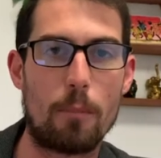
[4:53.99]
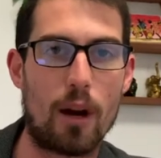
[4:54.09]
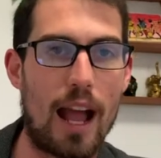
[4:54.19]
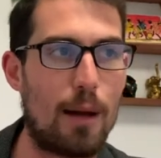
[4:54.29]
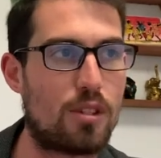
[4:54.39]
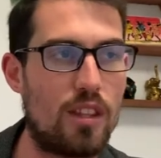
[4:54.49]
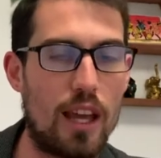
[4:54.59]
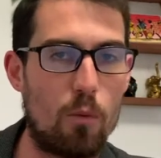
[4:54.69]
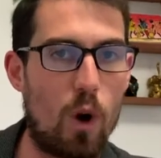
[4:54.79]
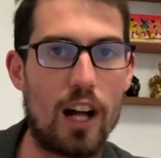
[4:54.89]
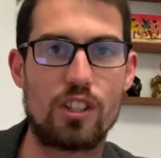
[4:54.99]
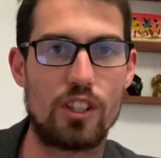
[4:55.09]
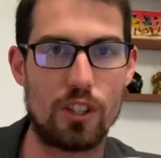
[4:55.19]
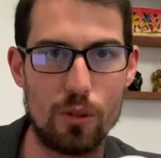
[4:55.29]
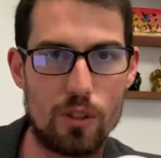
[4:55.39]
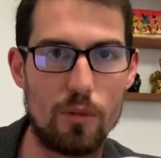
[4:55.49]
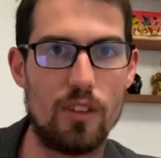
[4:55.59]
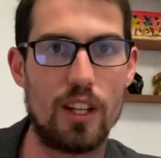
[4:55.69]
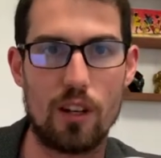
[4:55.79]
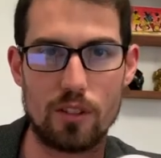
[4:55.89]
Perhaps they watch your YouTube
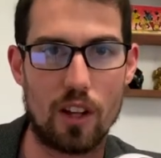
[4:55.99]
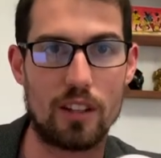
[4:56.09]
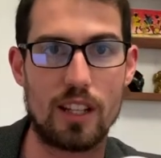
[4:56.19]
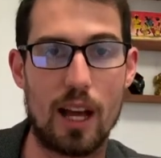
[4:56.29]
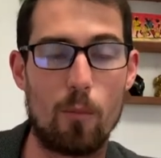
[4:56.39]
videos all the time.